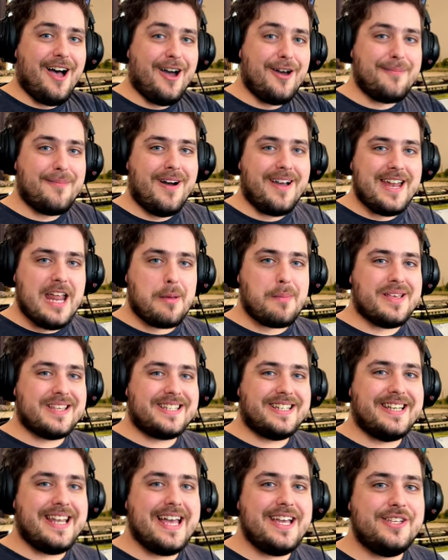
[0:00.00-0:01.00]
my name is
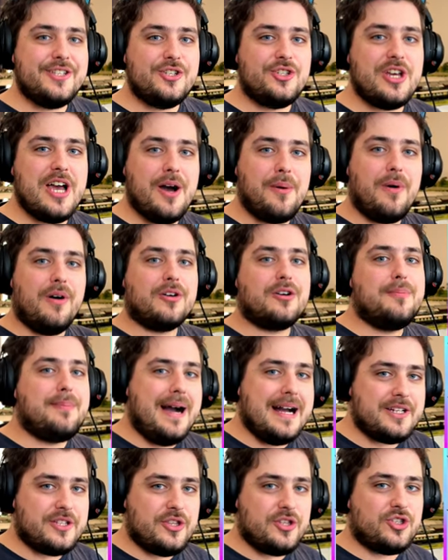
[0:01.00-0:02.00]
LaZeR JET, welcome
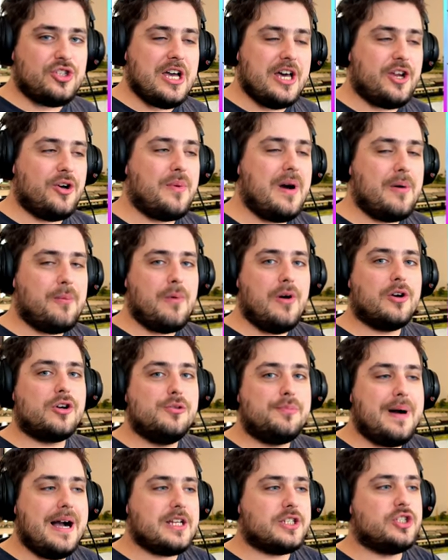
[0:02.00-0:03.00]
back to the channel and welcome
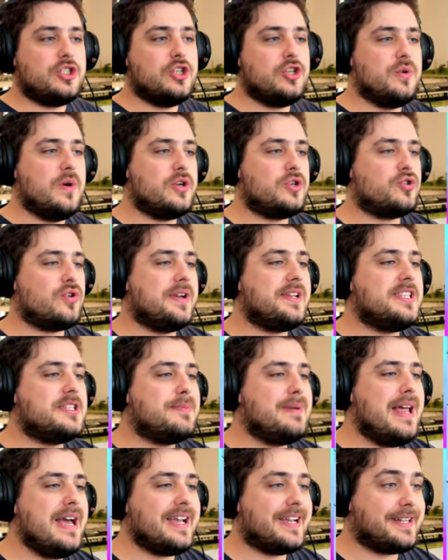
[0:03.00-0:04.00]
back to Train
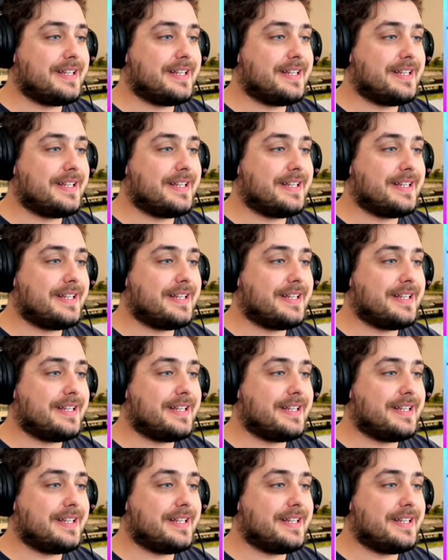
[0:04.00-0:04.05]
Simulator